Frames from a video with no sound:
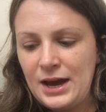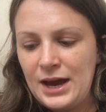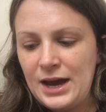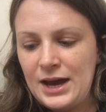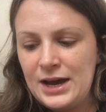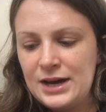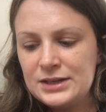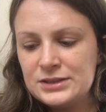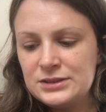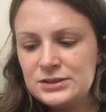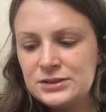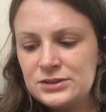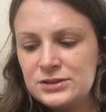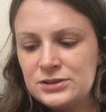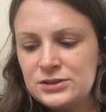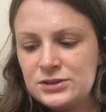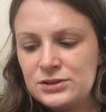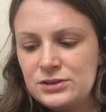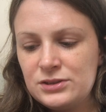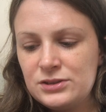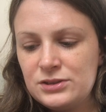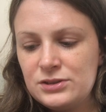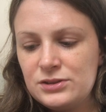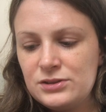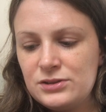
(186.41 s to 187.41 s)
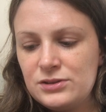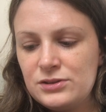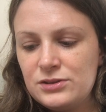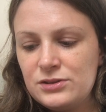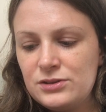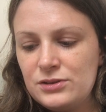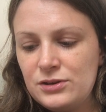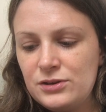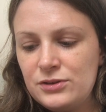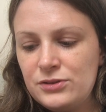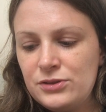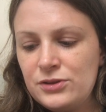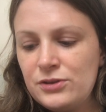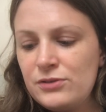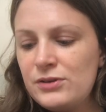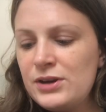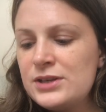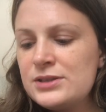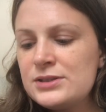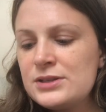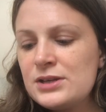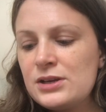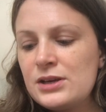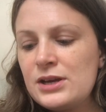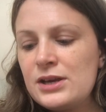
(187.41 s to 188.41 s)
And there
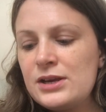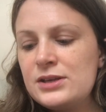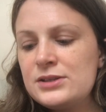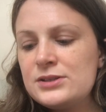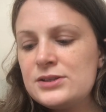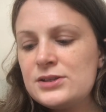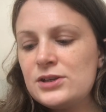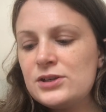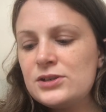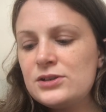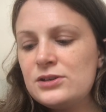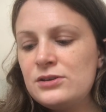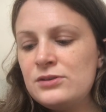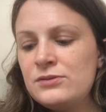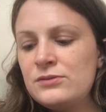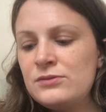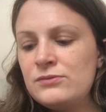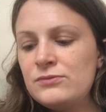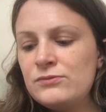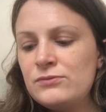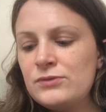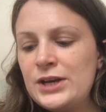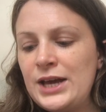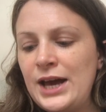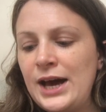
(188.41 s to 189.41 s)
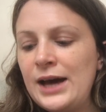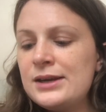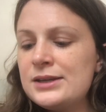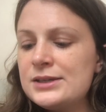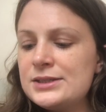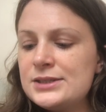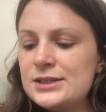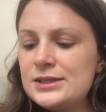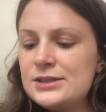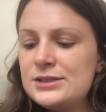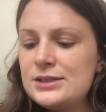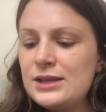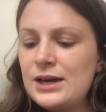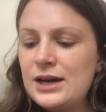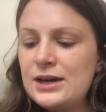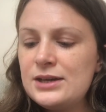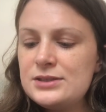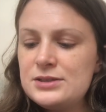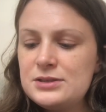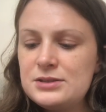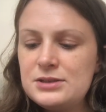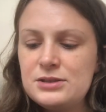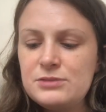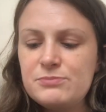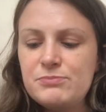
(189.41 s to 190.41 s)
is a certain reality to
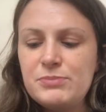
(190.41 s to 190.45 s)
that,